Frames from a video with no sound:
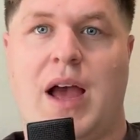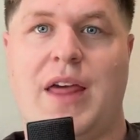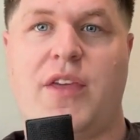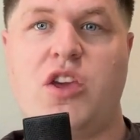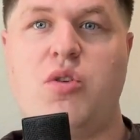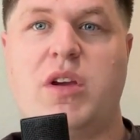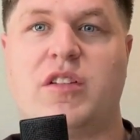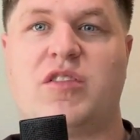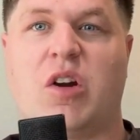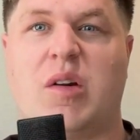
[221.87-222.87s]
I think you
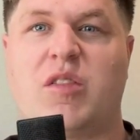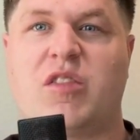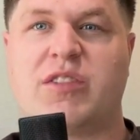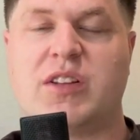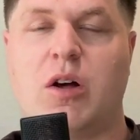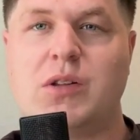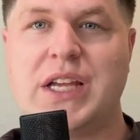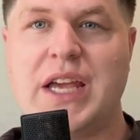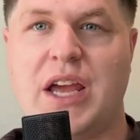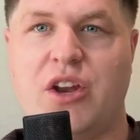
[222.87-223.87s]
can start
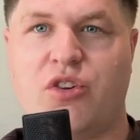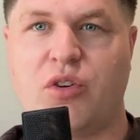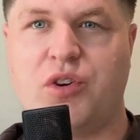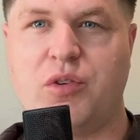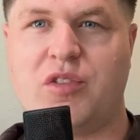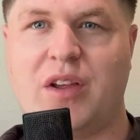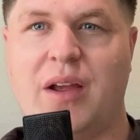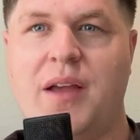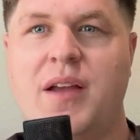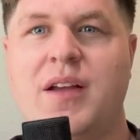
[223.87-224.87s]
slowly
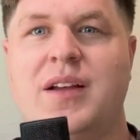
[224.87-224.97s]
introducing